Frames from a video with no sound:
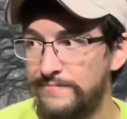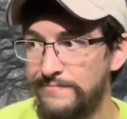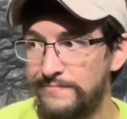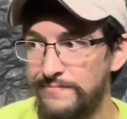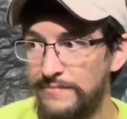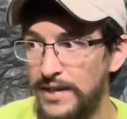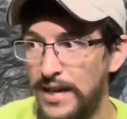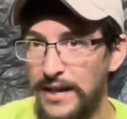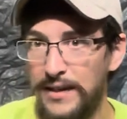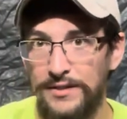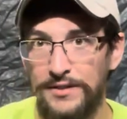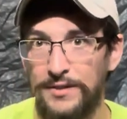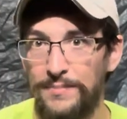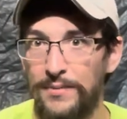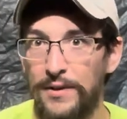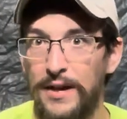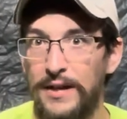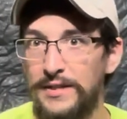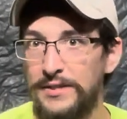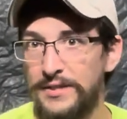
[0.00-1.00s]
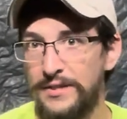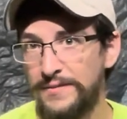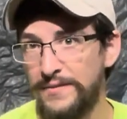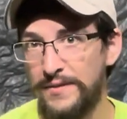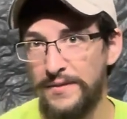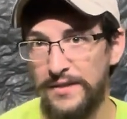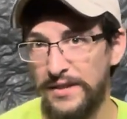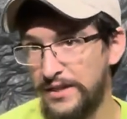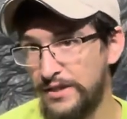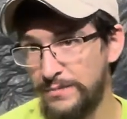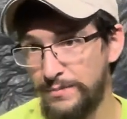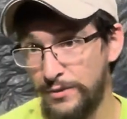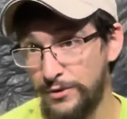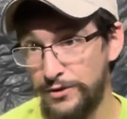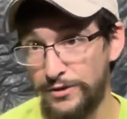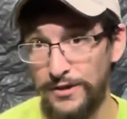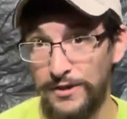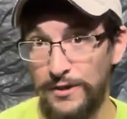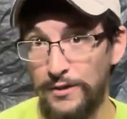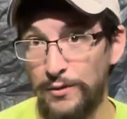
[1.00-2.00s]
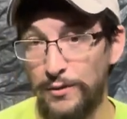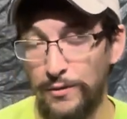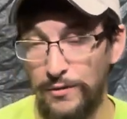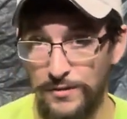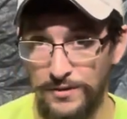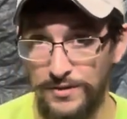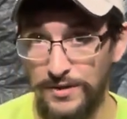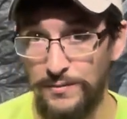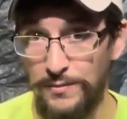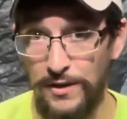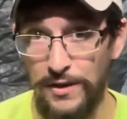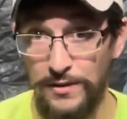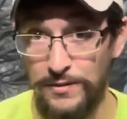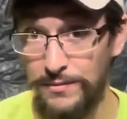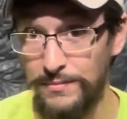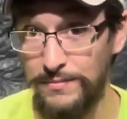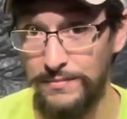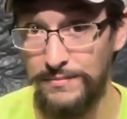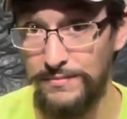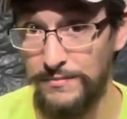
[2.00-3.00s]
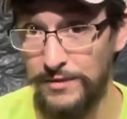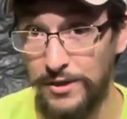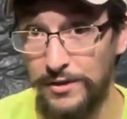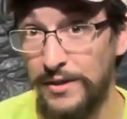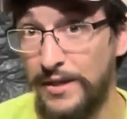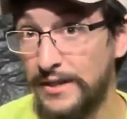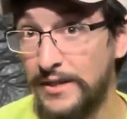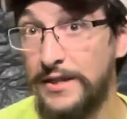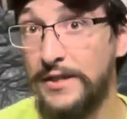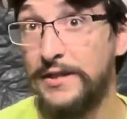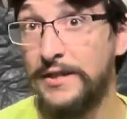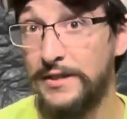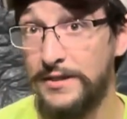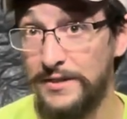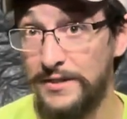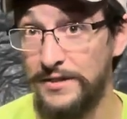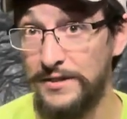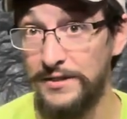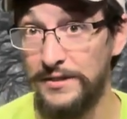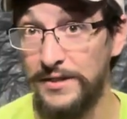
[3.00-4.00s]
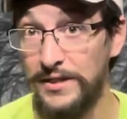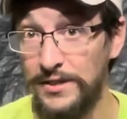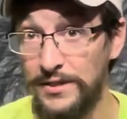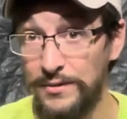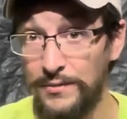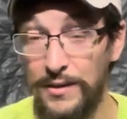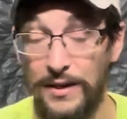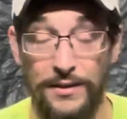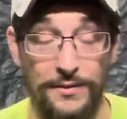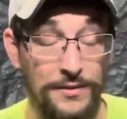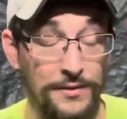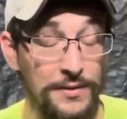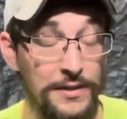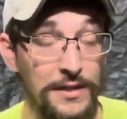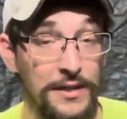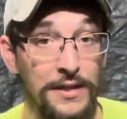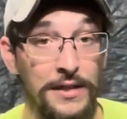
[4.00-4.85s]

not surprised if the thing's pushed in a corner somewhere collecting dust until he gets around to it.